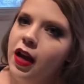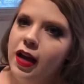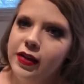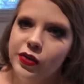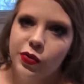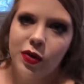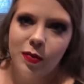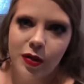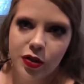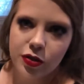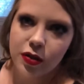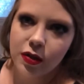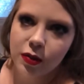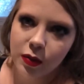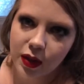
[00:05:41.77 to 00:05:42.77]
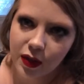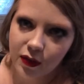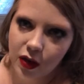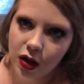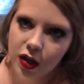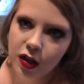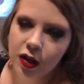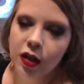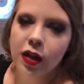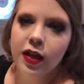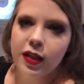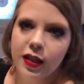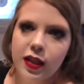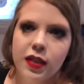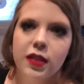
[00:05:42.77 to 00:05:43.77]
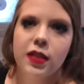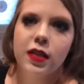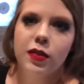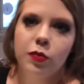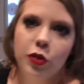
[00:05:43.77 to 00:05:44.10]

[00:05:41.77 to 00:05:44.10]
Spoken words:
I just want to make sure that we're giving our yeast as